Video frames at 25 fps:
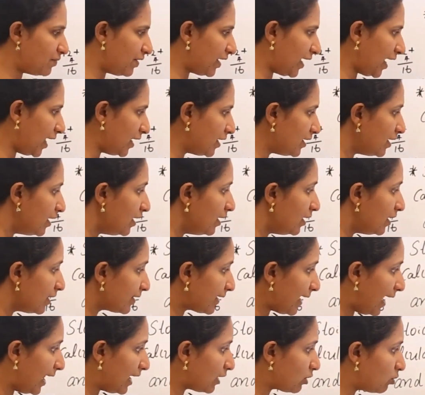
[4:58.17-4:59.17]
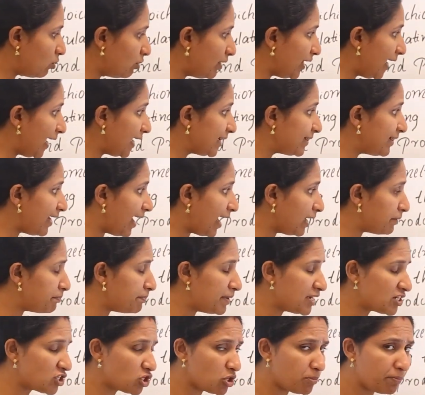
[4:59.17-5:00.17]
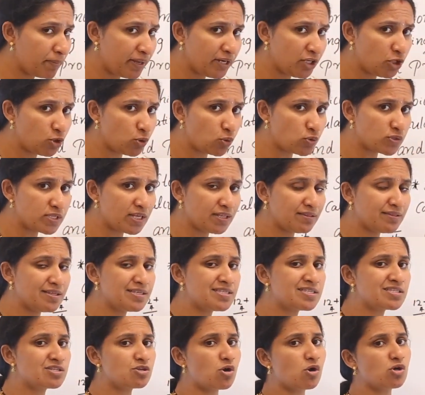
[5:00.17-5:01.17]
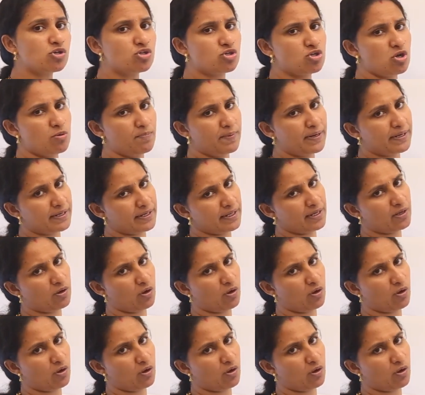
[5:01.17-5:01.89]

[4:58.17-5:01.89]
we can calculate that measurement using this stoichiometric